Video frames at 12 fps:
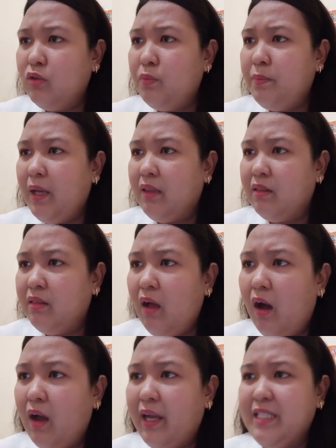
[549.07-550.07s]
to be
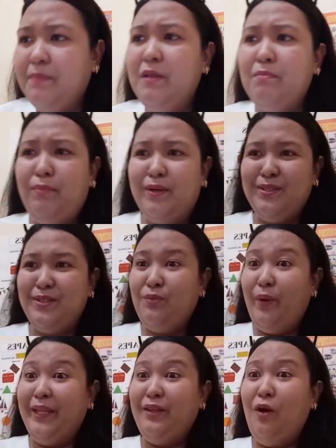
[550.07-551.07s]
unlocked has been busted
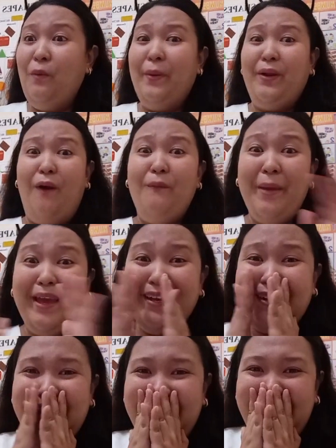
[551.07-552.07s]
wide open. Oh my
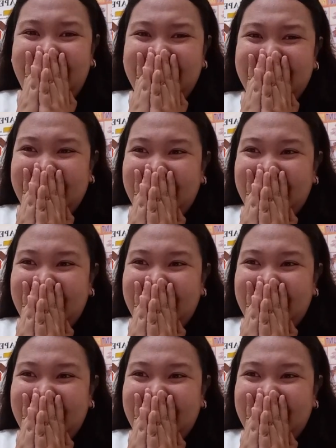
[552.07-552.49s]
god.